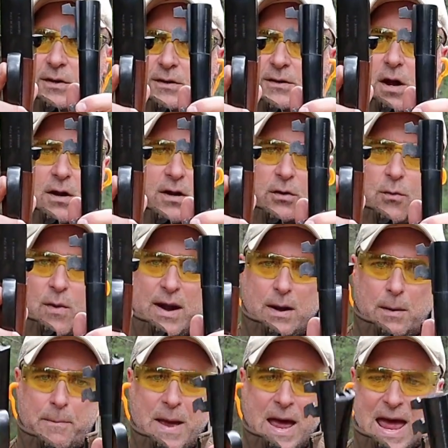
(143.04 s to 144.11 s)
you can tuck it away in
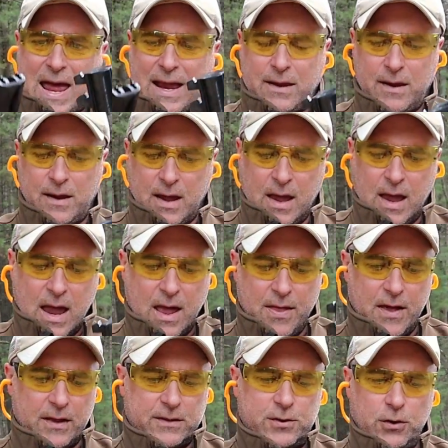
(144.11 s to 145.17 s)
a bag,
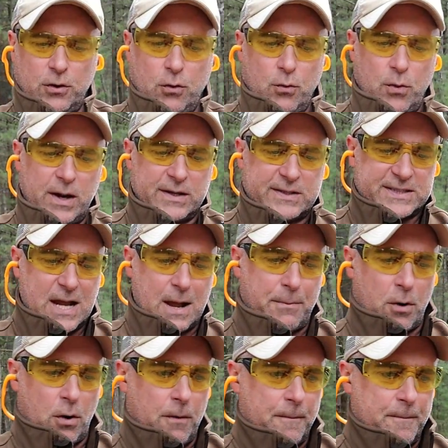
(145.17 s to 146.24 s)
and then to
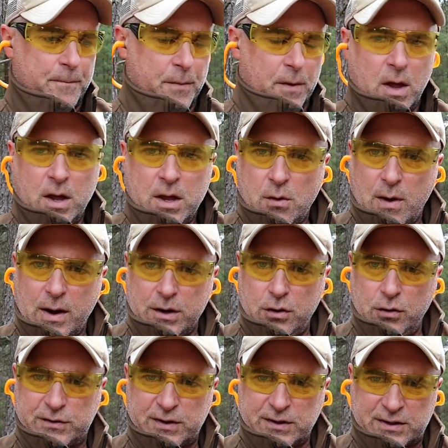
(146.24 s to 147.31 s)
reassemble, you want to
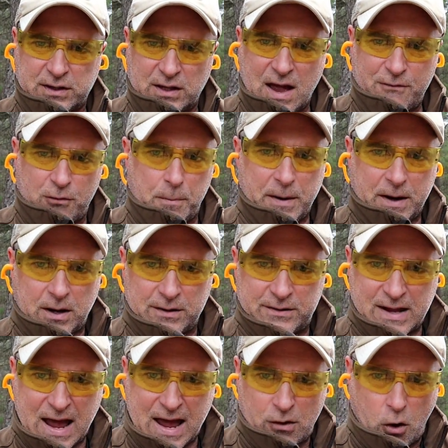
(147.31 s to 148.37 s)
use this lever because
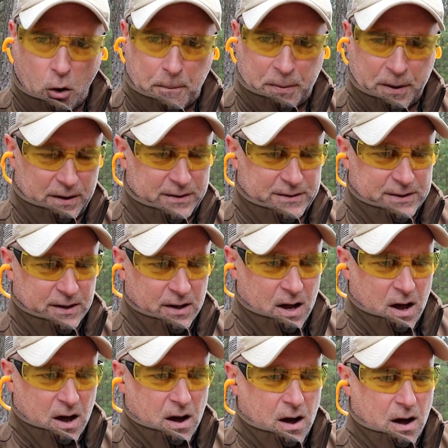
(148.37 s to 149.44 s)
that opens
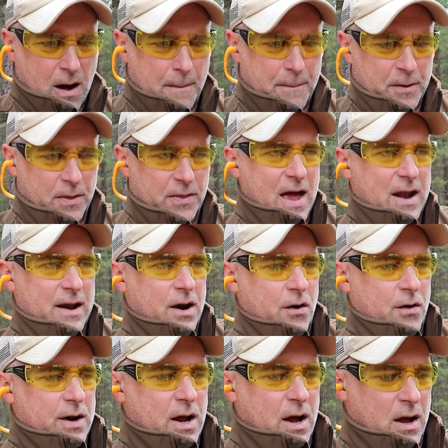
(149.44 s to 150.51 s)
up that
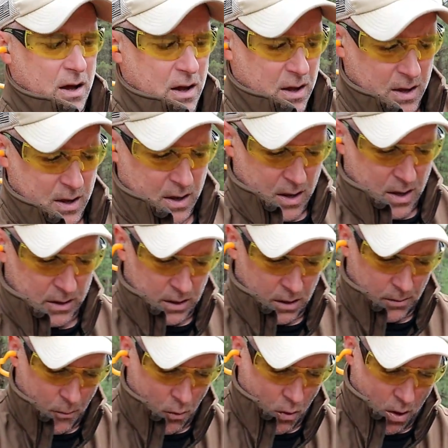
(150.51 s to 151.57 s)
area a
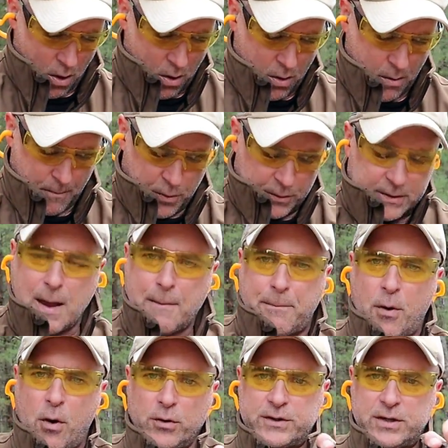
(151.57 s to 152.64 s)
little more. Put that
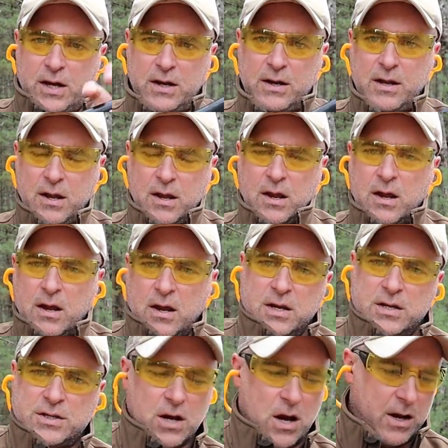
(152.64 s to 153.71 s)
bolt in,
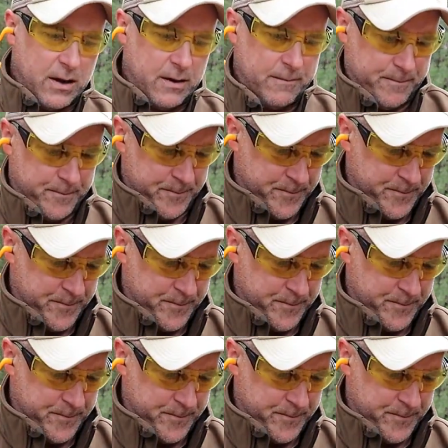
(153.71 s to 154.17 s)
shut it,